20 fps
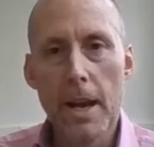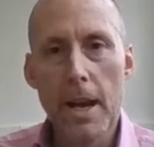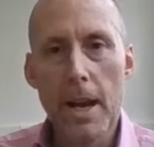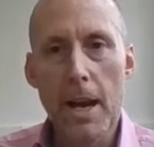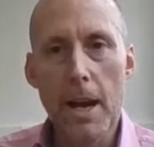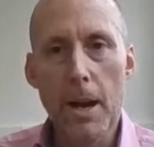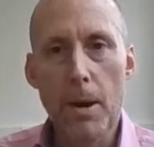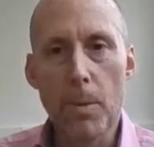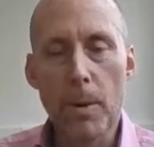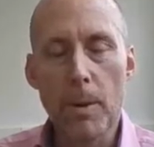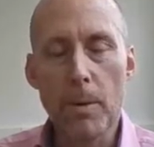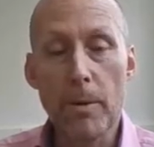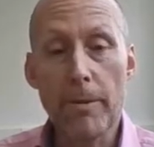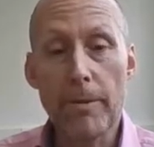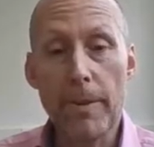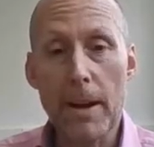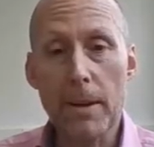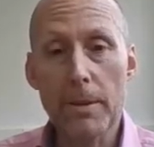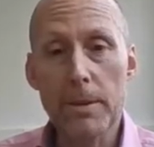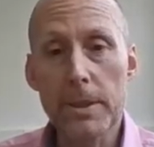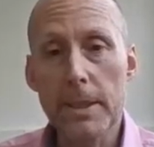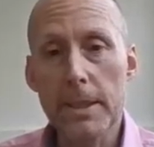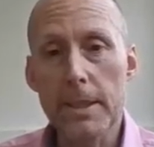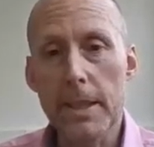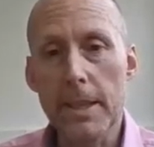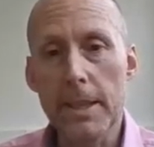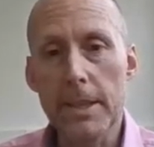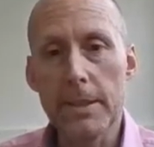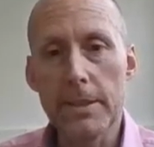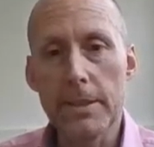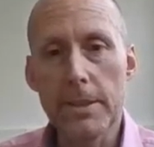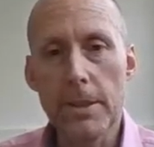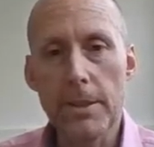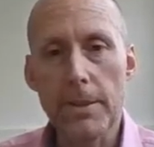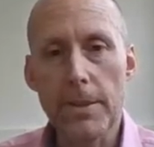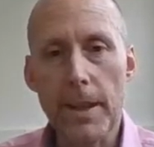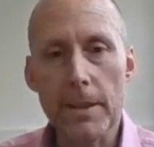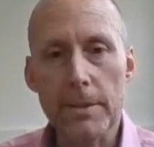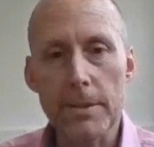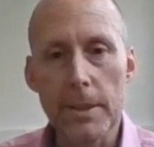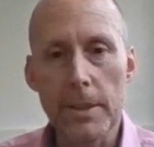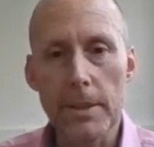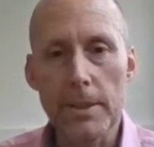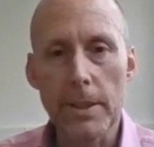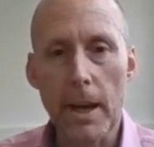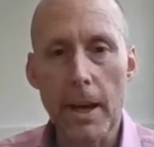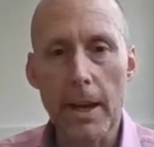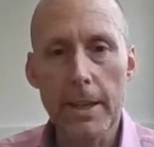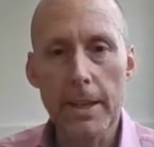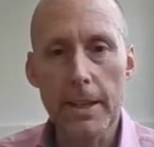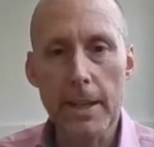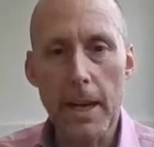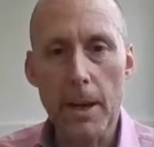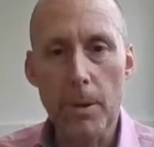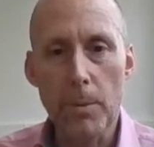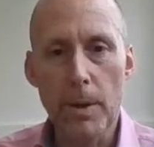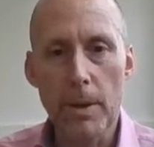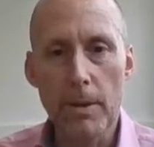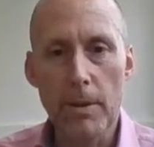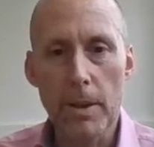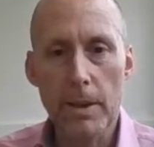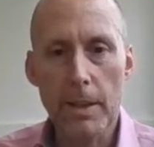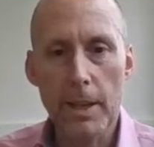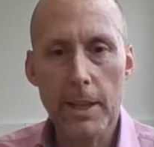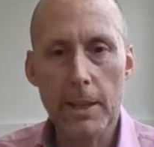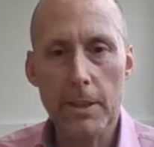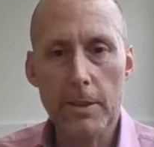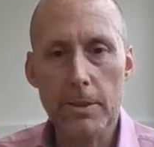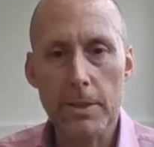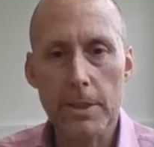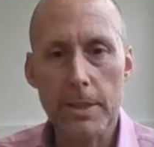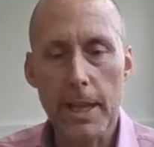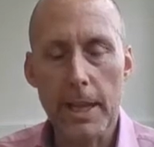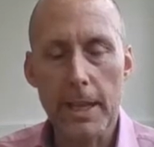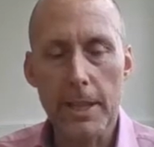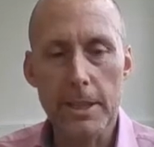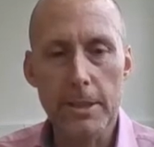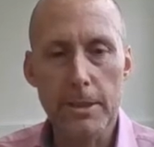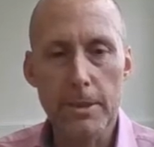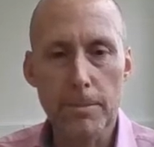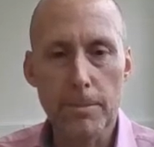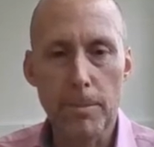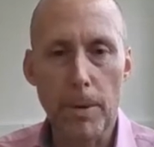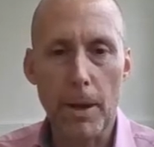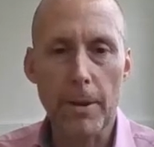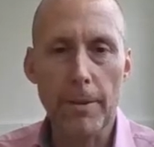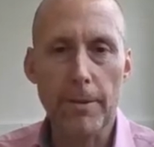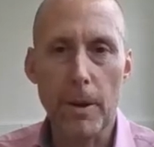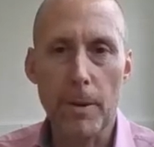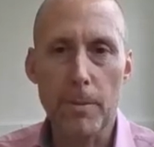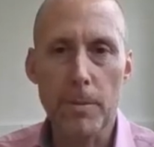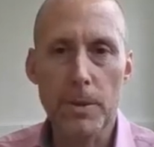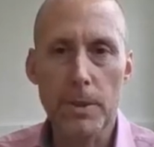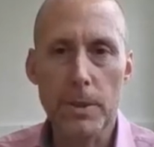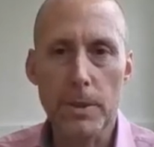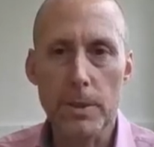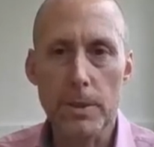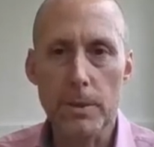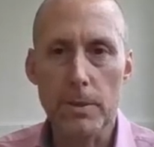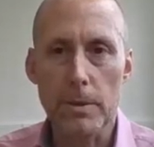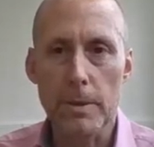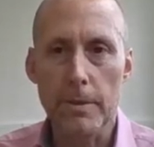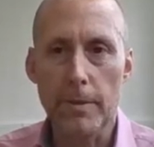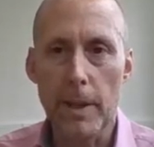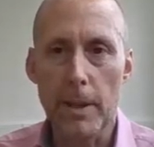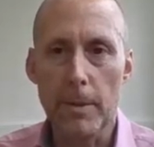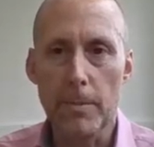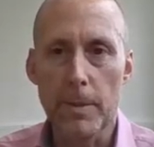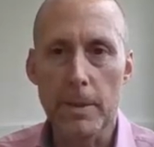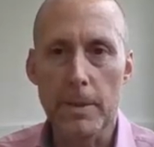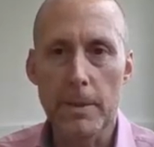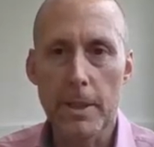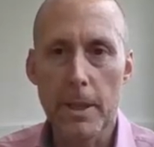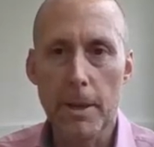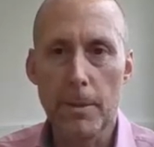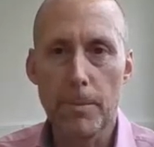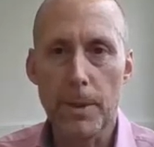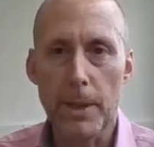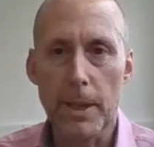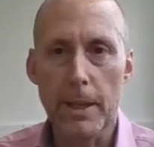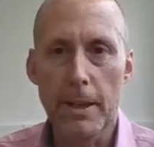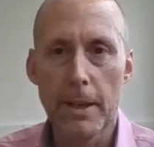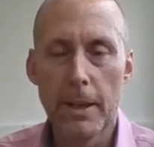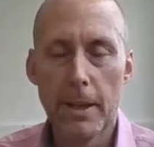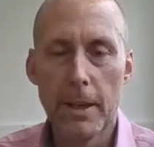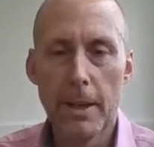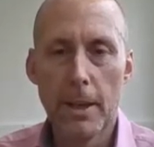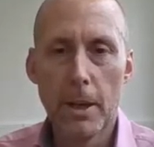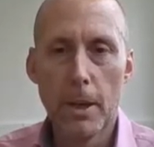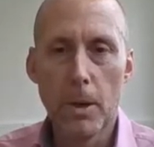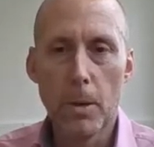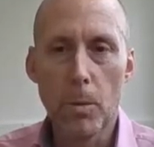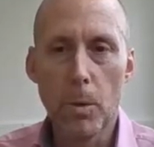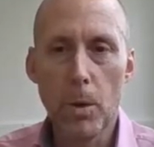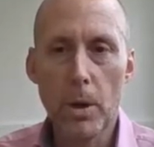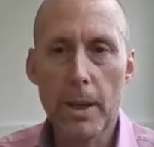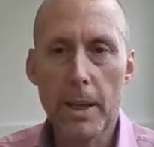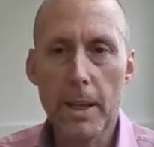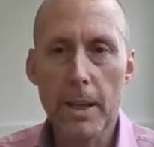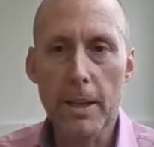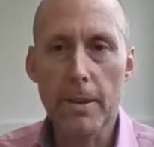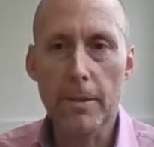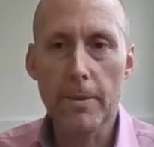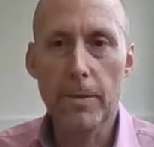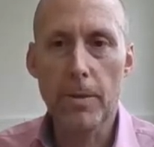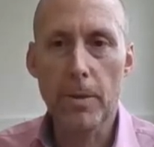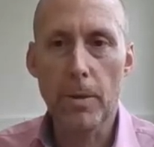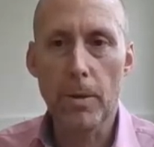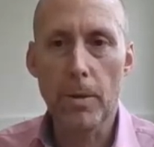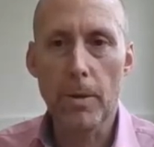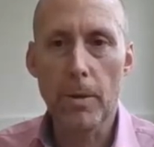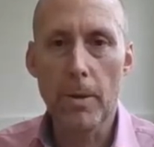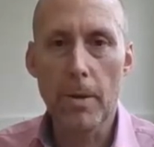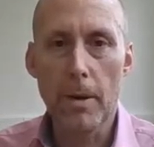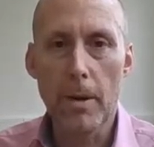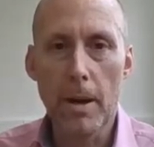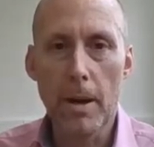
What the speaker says: We were founded in 2009 and we're a clinical stage biopharmaceutical development company working for